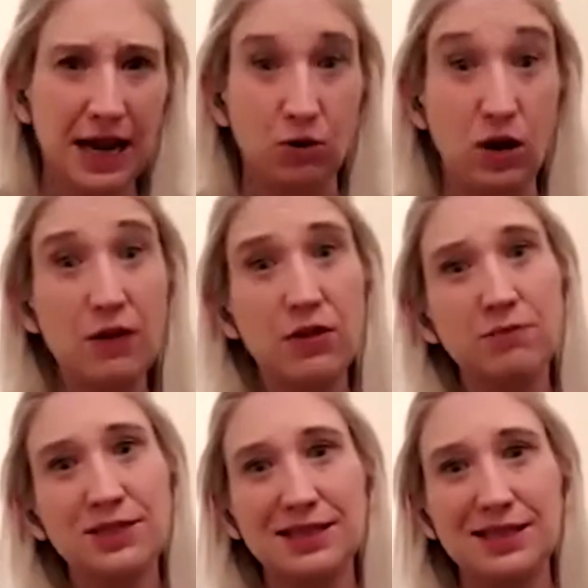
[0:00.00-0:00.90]
now that
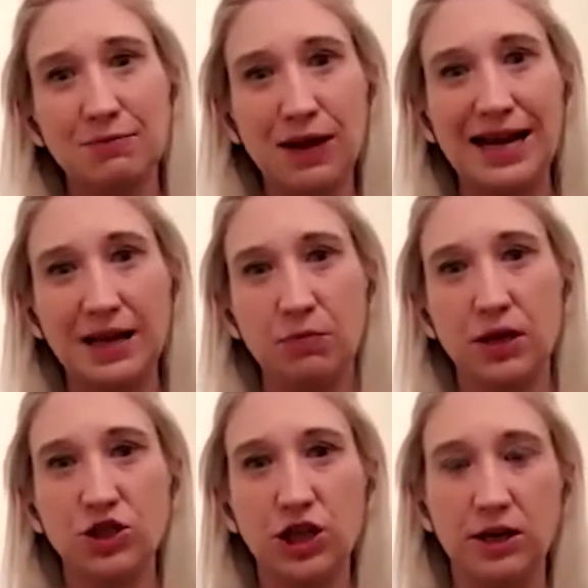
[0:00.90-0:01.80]
I'm sitting back in
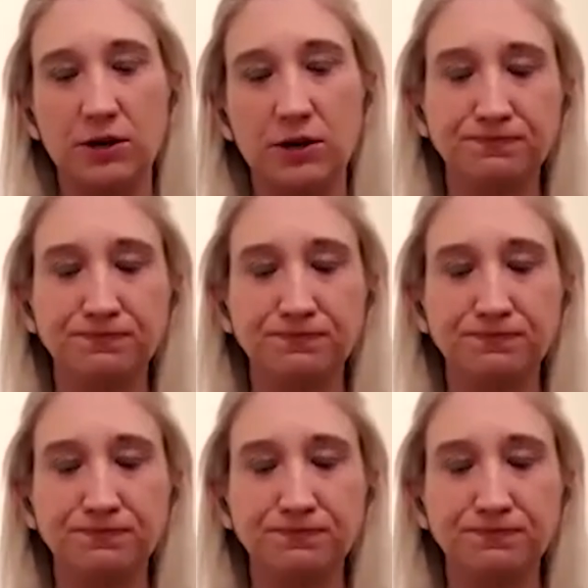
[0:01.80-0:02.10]
my chair.